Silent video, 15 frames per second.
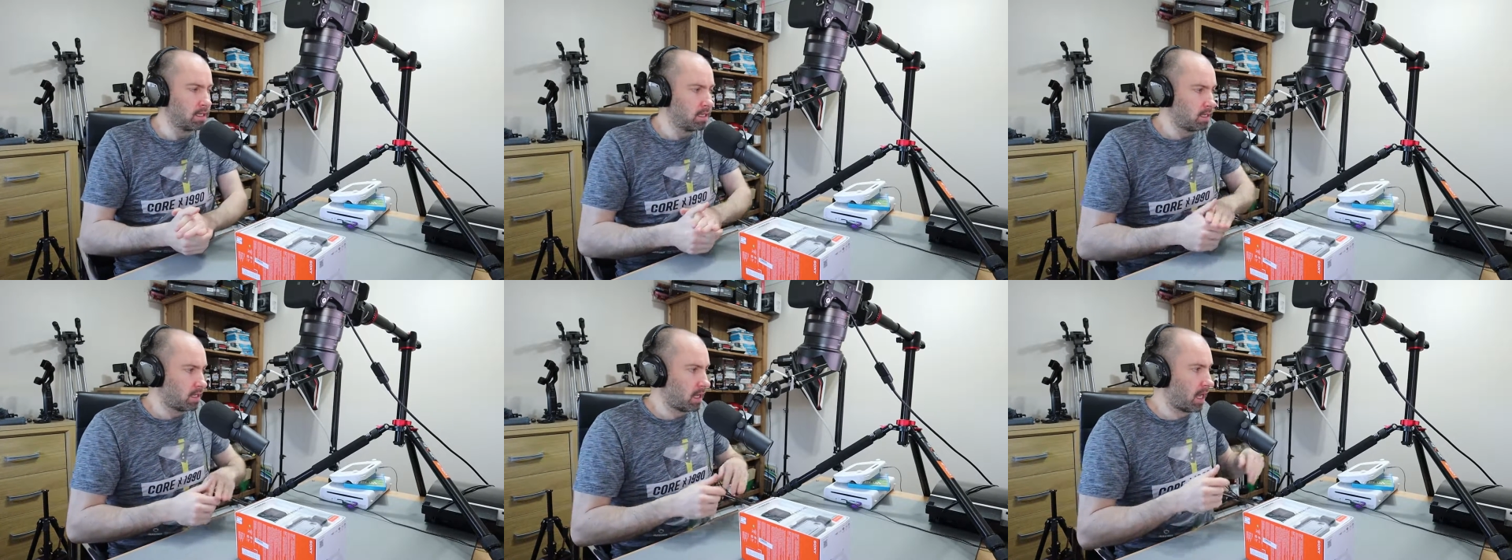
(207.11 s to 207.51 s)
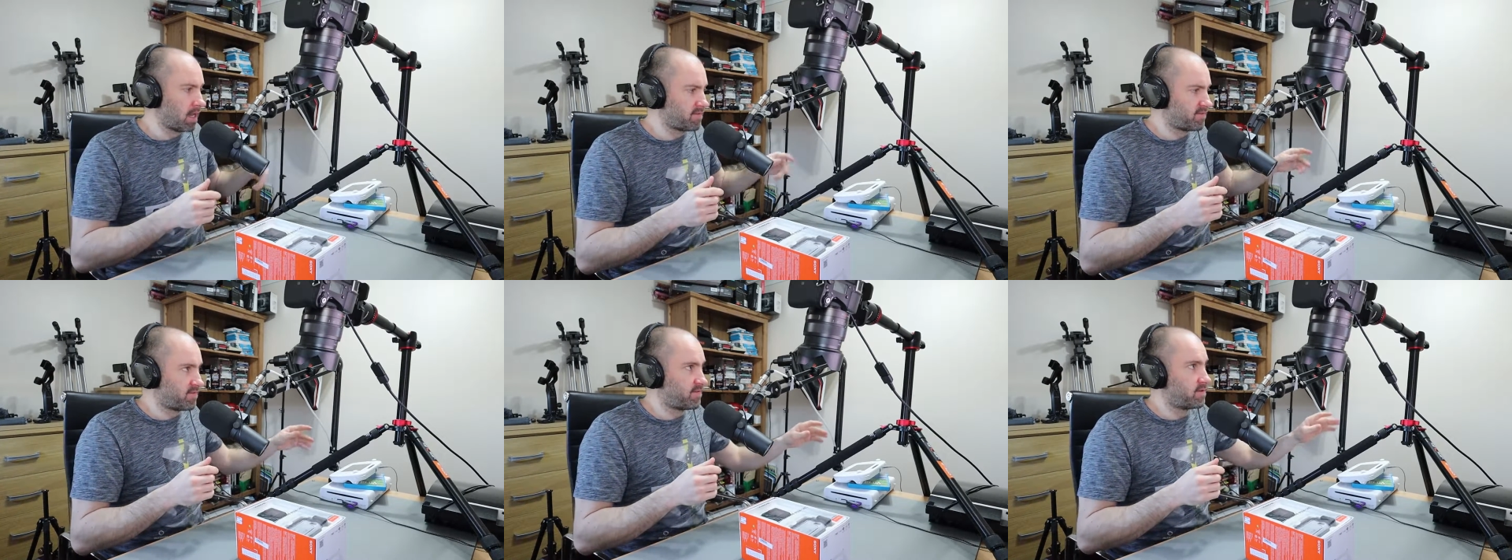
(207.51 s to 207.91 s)

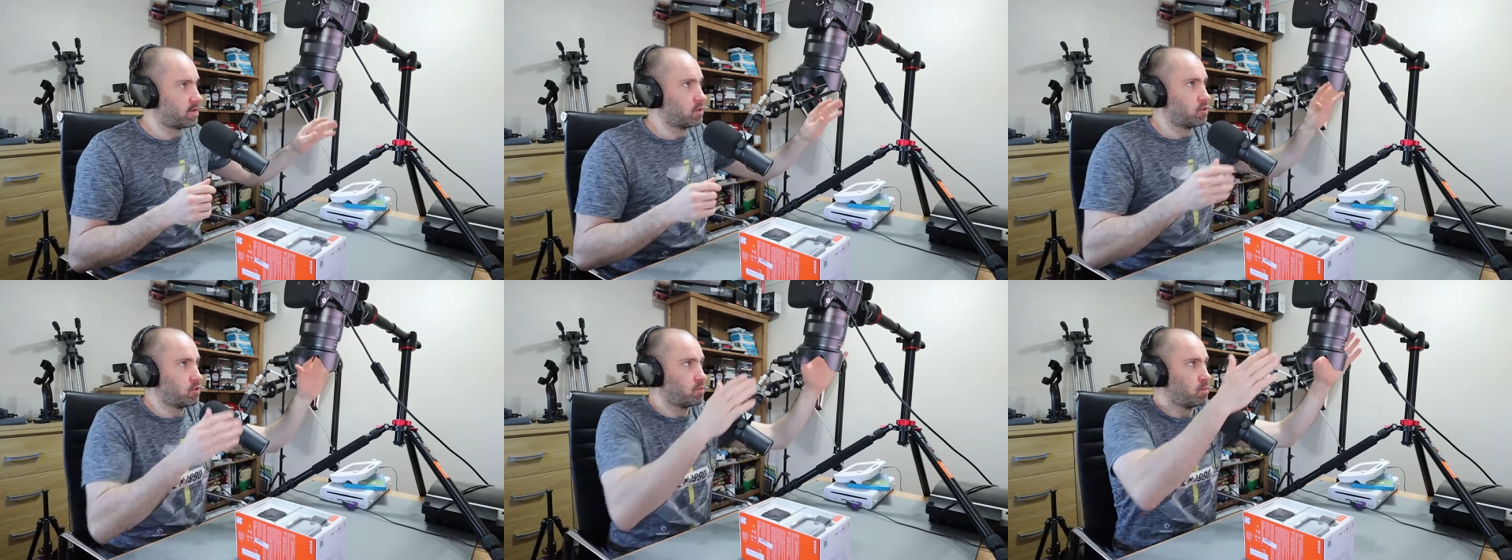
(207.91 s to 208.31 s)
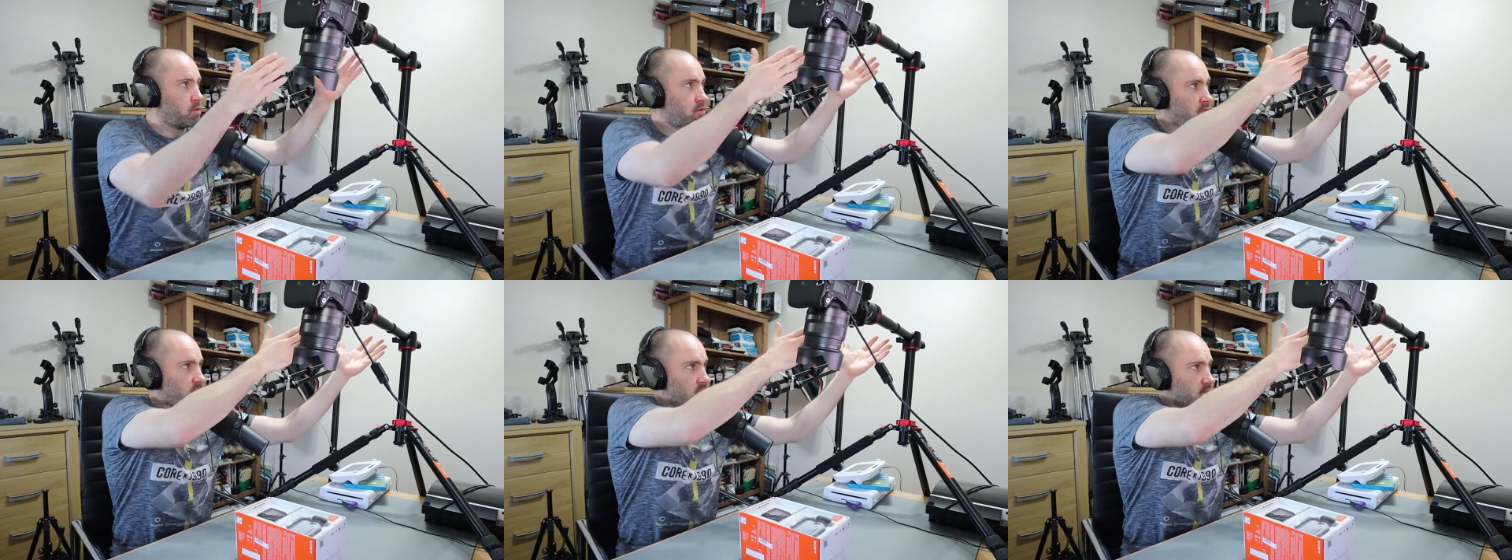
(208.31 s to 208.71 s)
If you
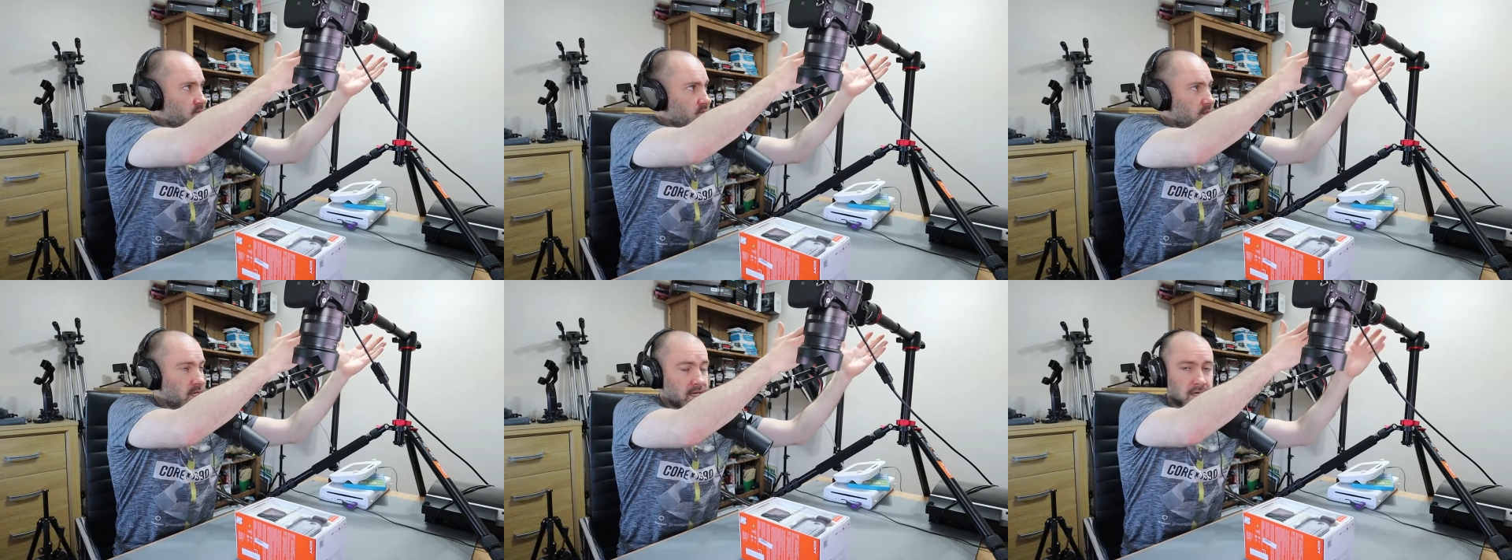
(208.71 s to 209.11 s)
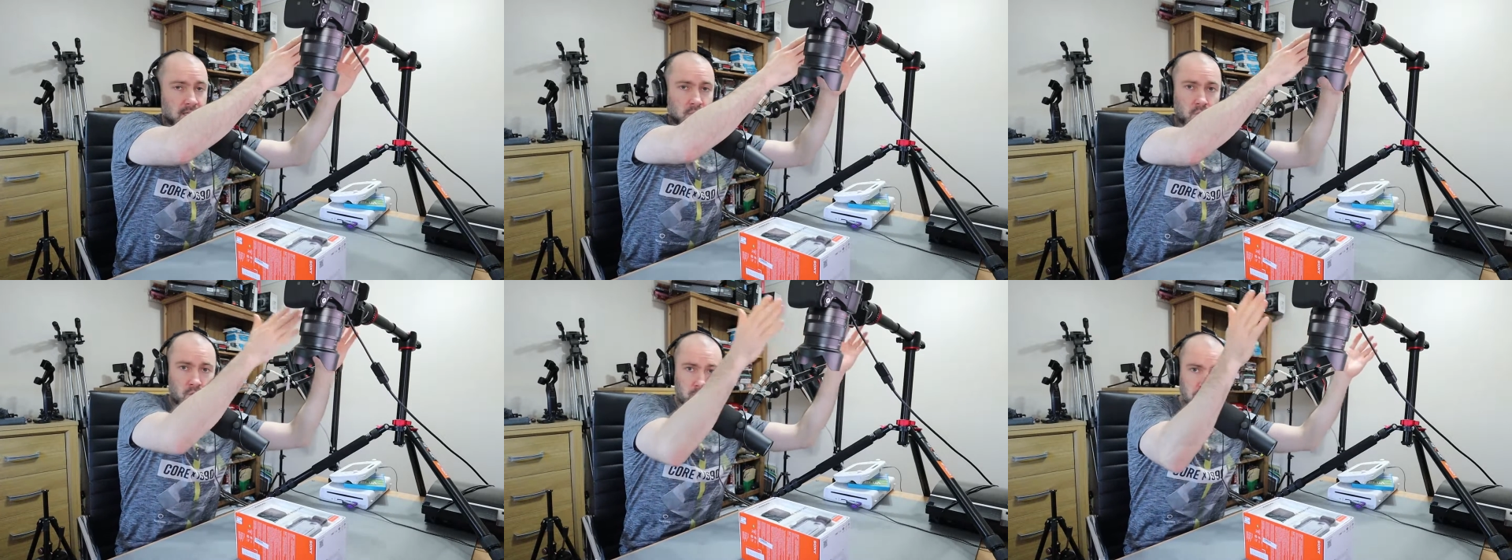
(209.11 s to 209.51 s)
move the
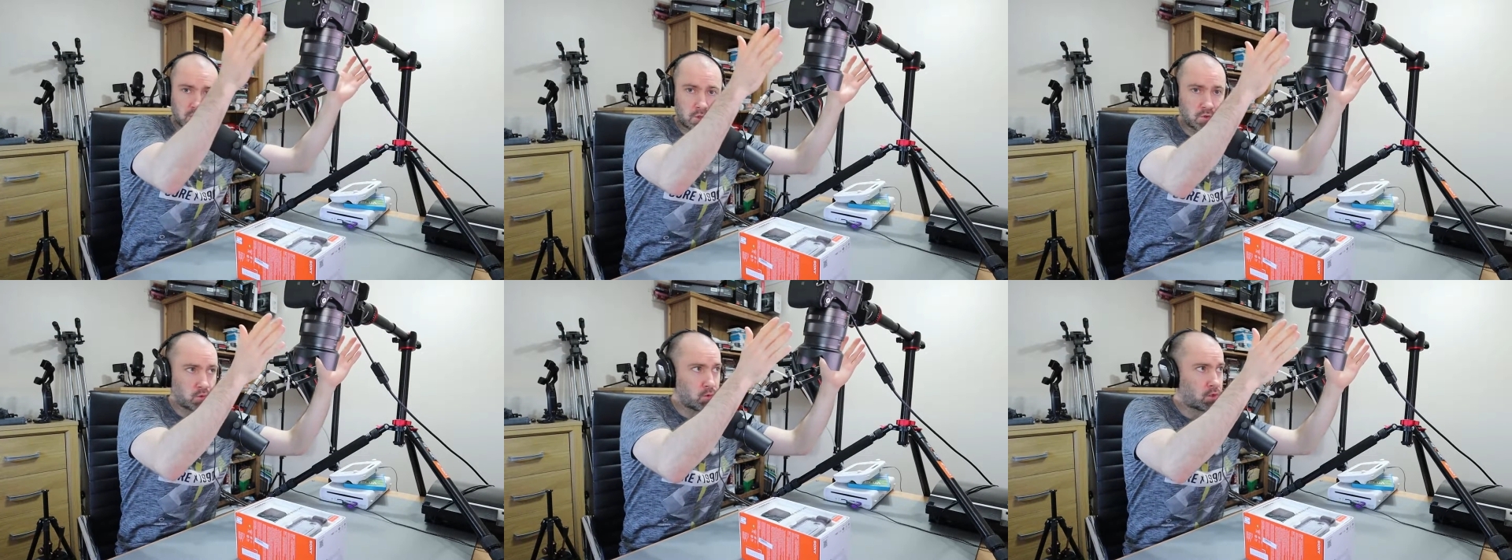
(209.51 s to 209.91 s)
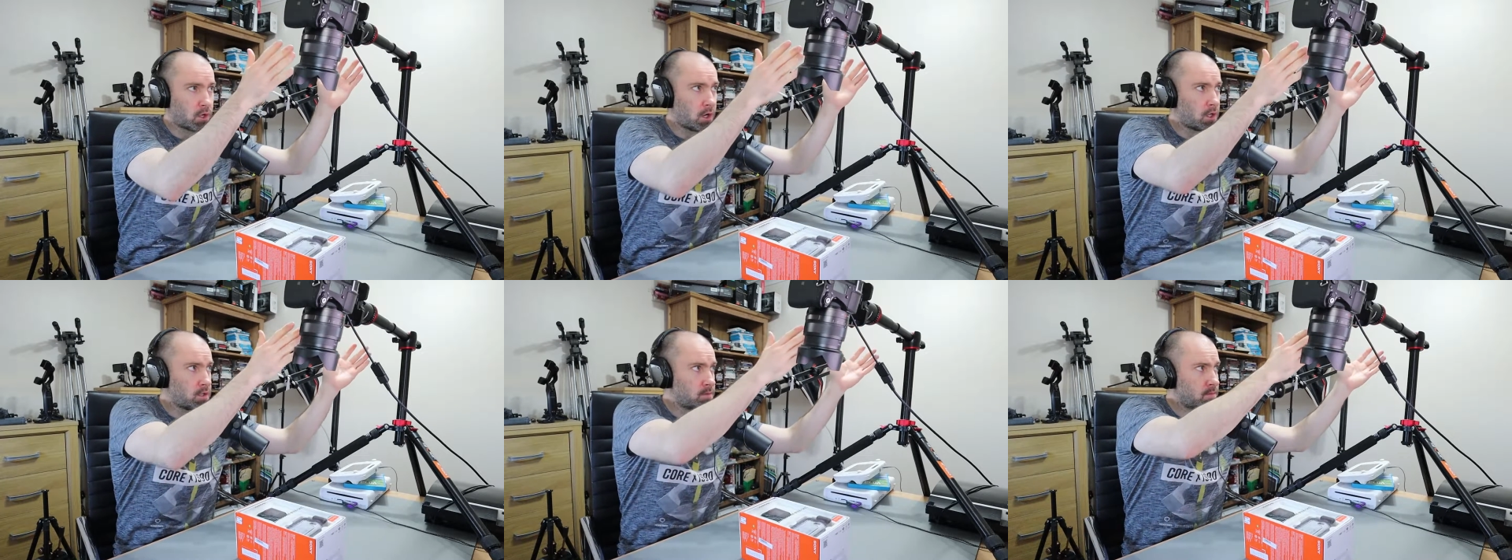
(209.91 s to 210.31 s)
horizontal
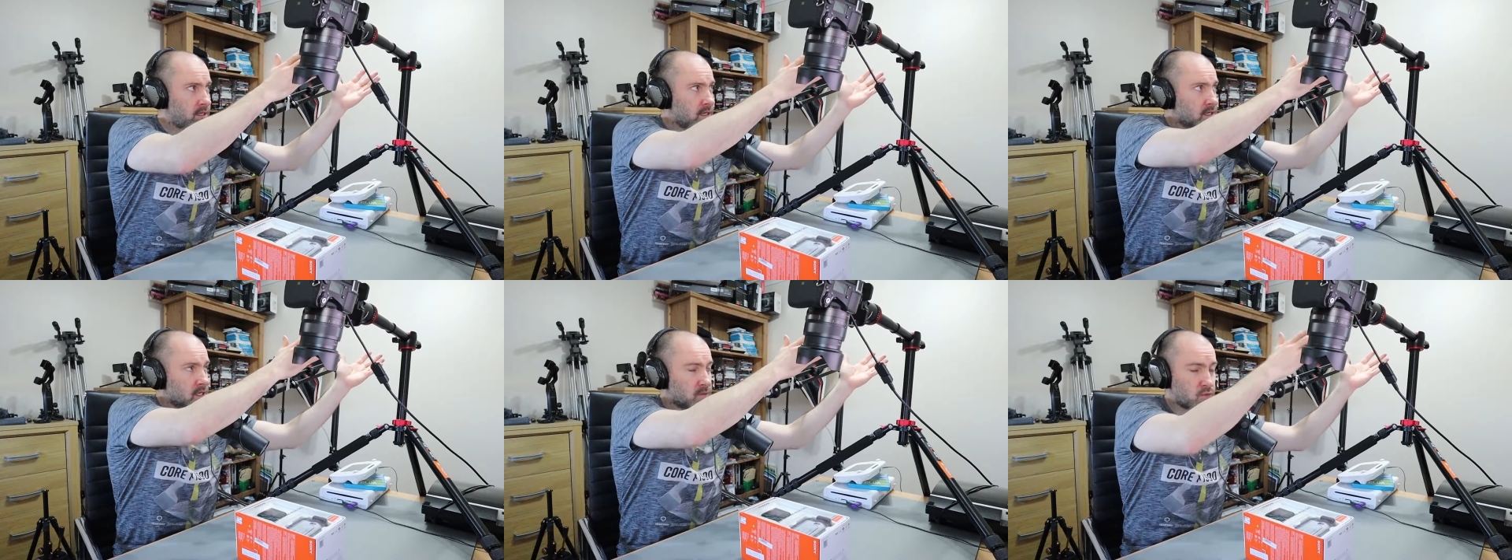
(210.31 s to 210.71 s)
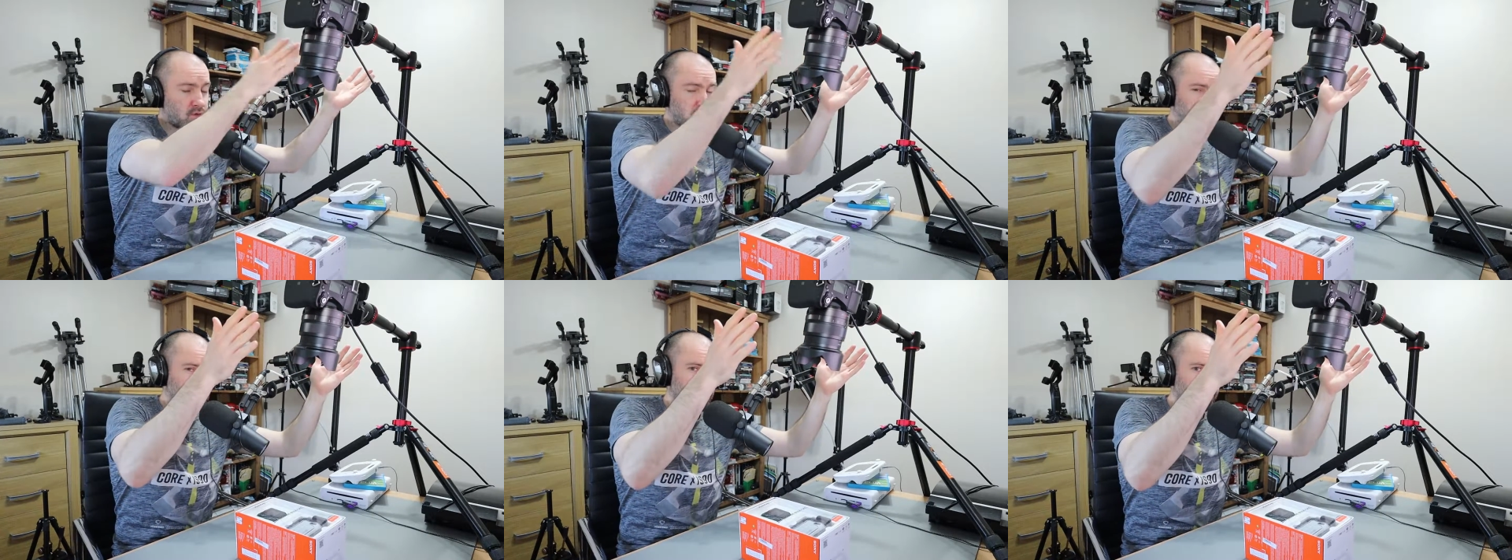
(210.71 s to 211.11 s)
column, you move it
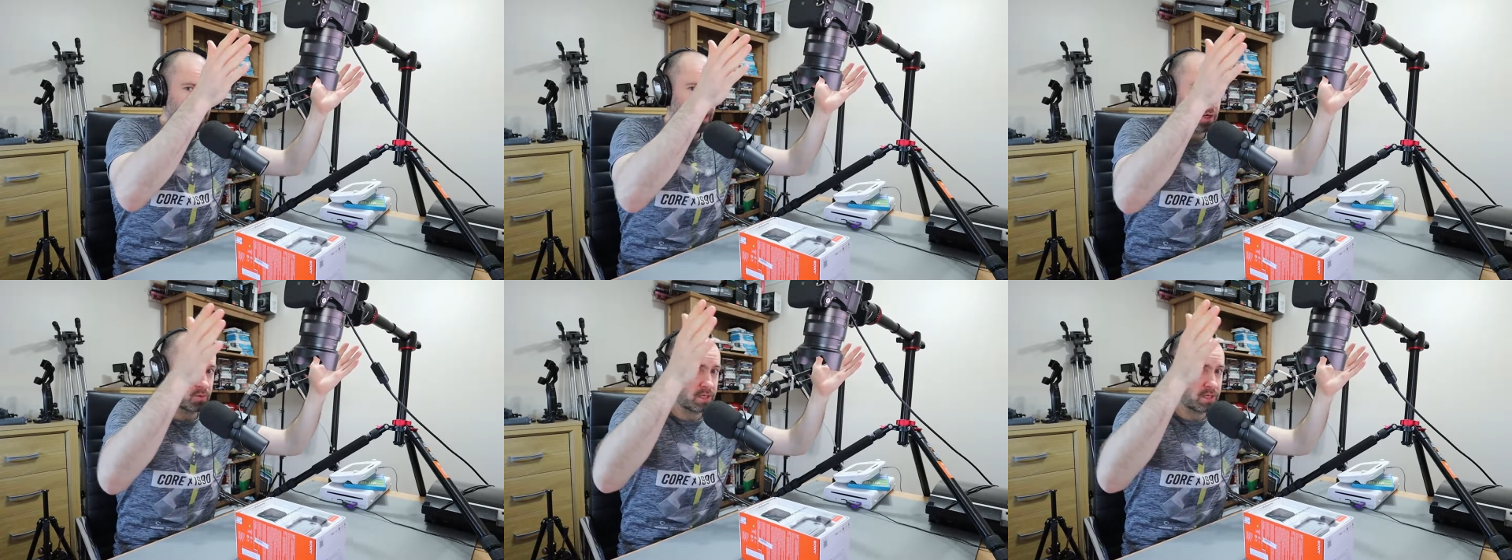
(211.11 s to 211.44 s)
too far away